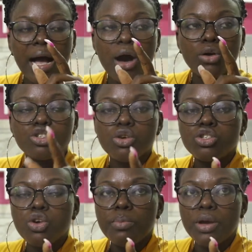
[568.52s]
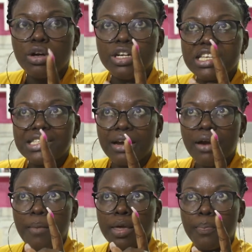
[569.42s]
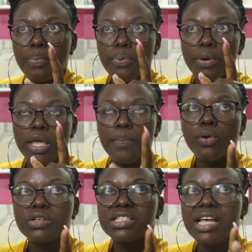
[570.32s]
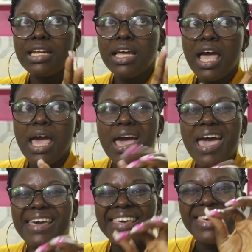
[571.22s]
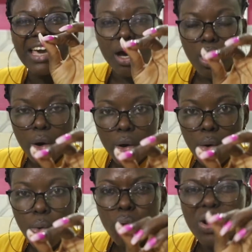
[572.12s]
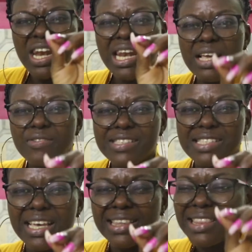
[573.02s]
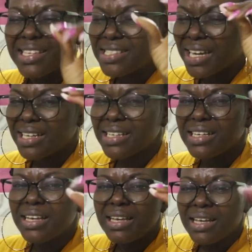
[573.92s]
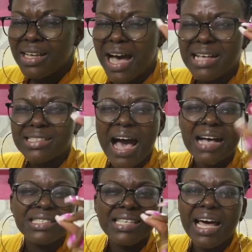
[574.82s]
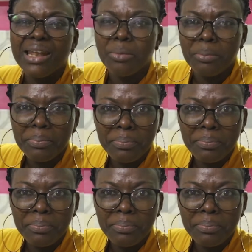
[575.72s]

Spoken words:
On Instagram, he posted a girl who lives in this asylum.